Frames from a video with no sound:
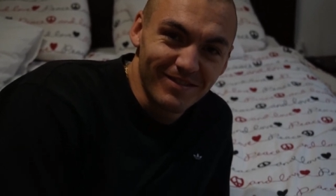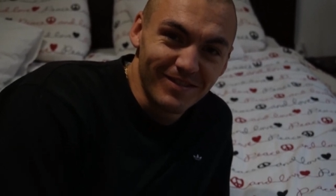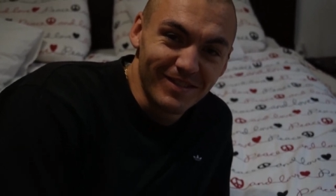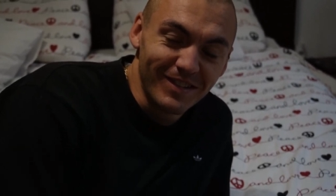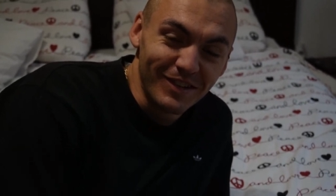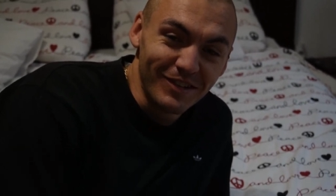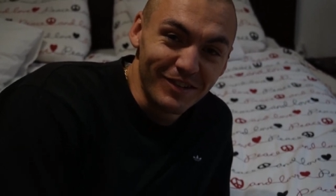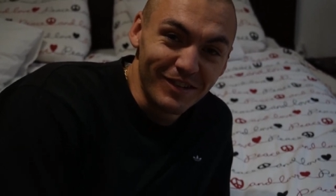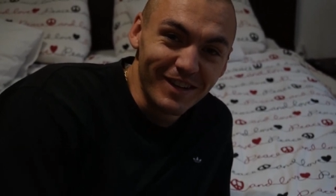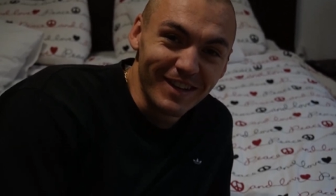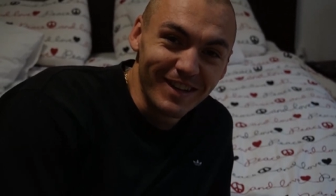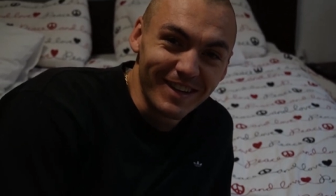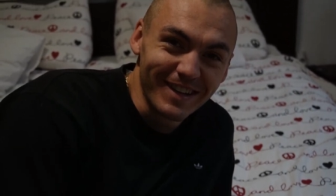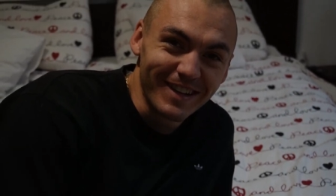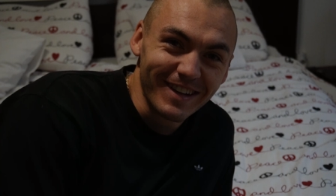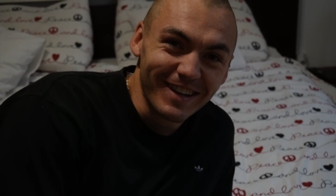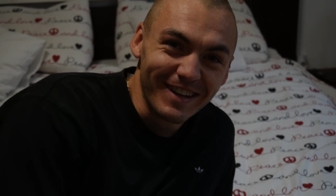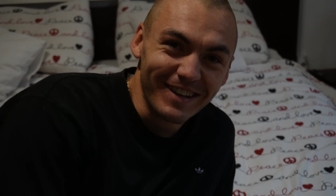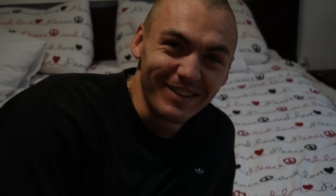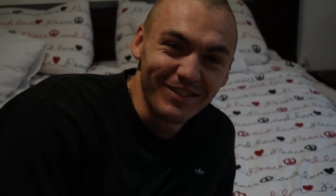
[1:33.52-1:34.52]
Alright,
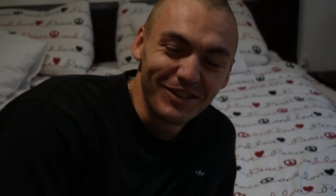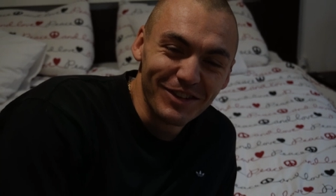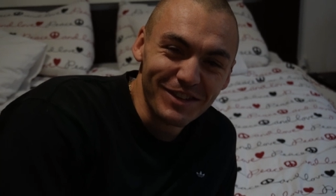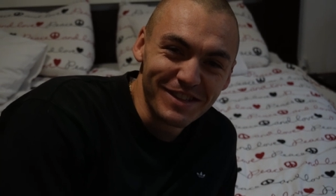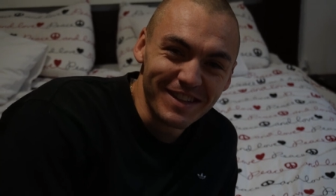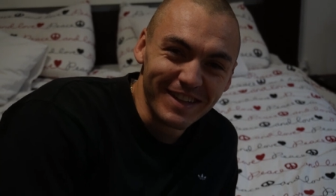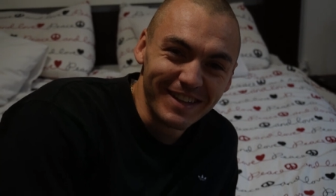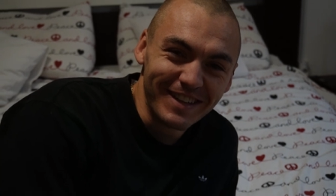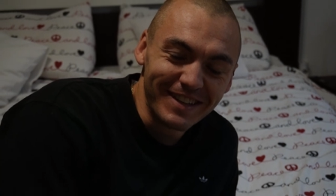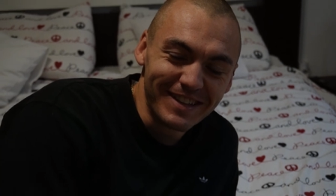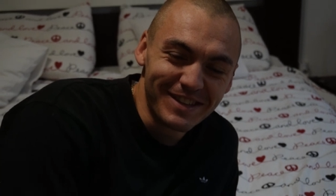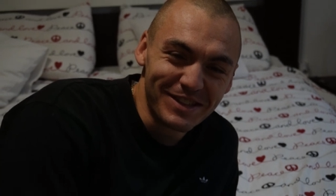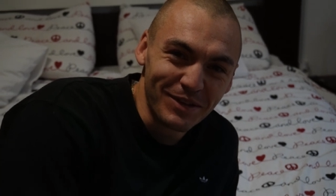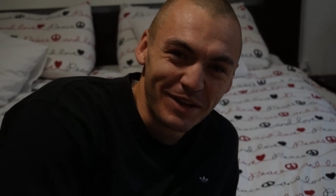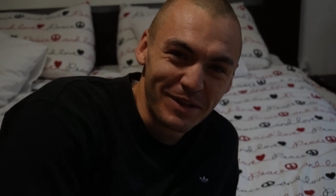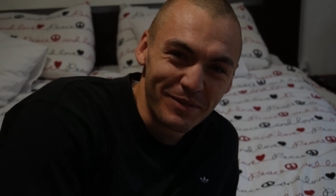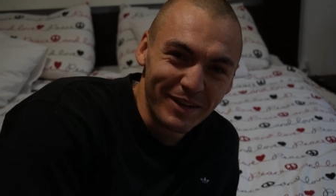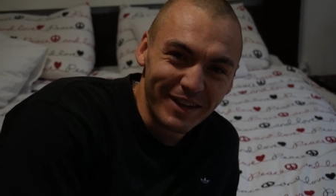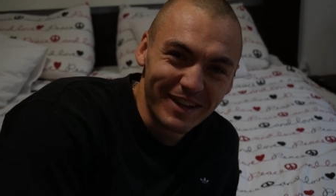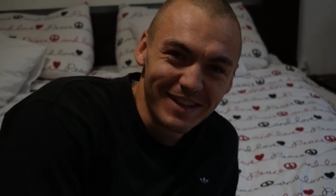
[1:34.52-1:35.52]
okay, we'll see in
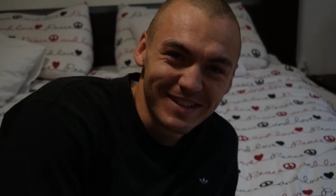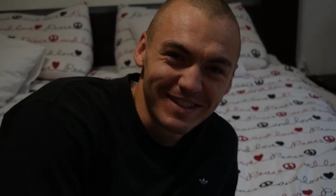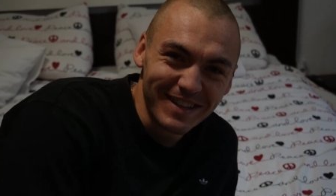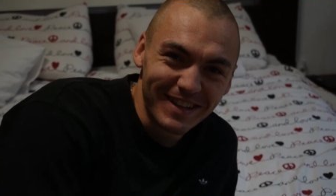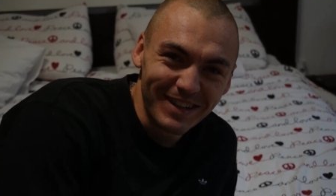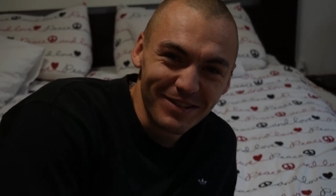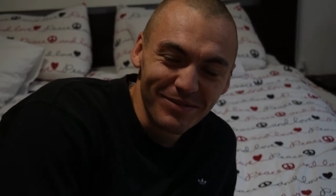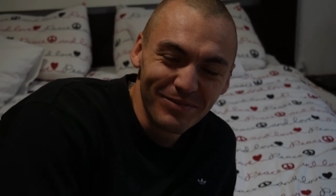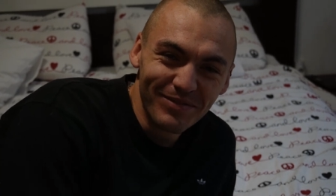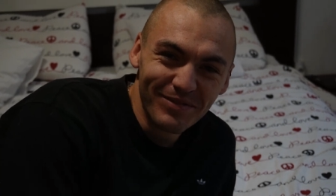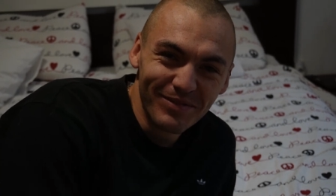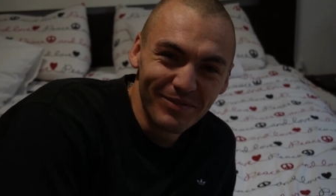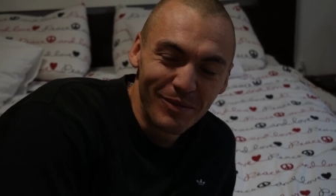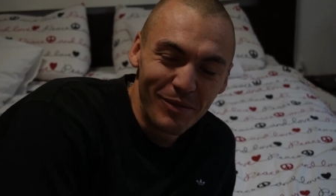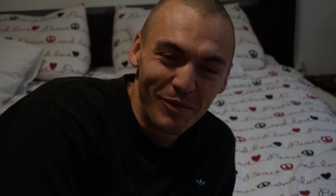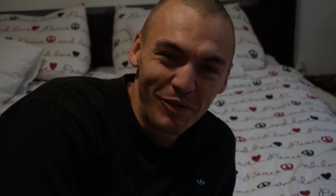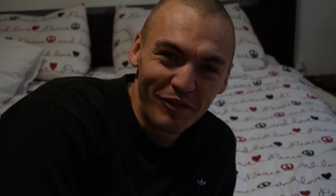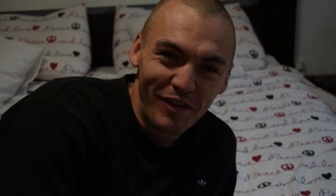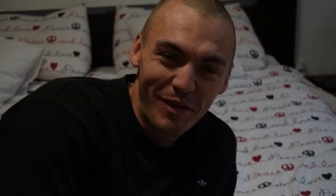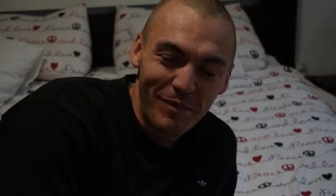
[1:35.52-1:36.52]
20 minutes time
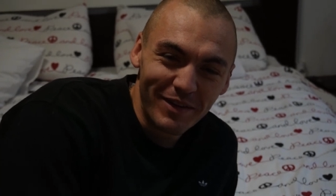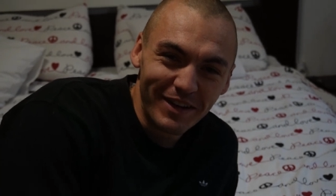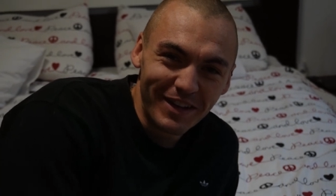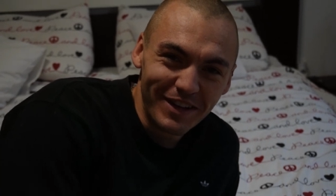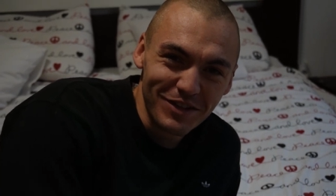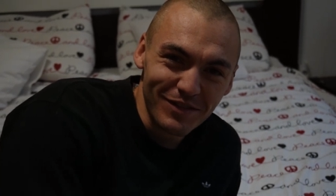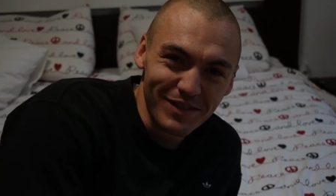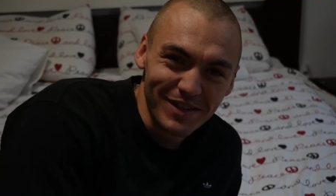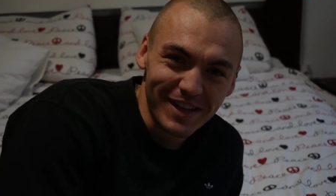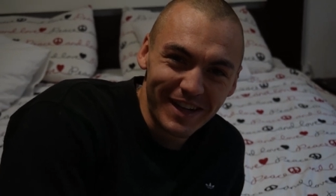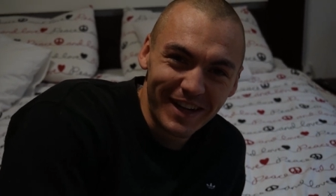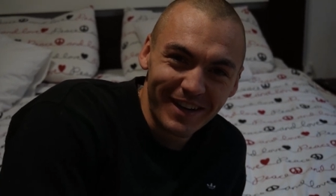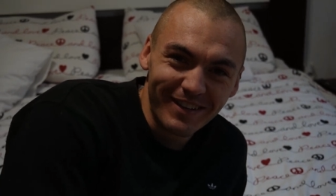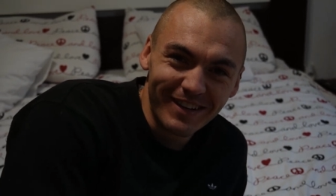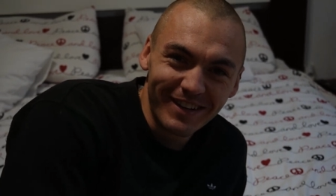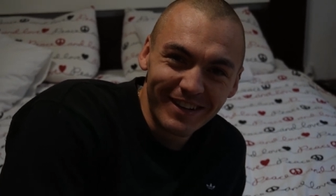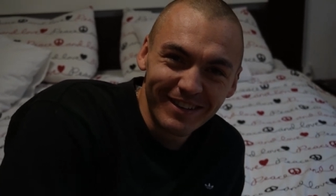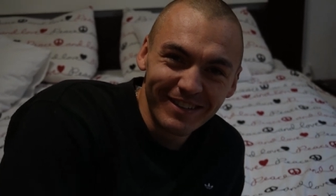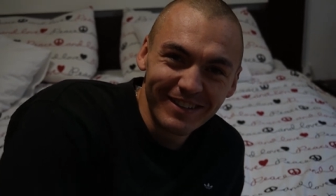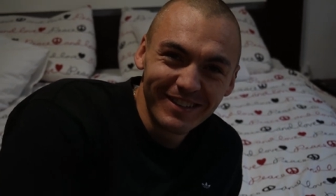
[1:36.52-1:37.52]
when we're ripping each other's hair
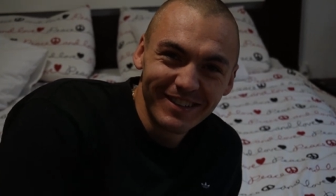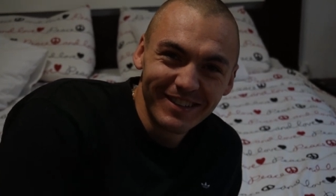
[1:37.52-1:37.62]
off.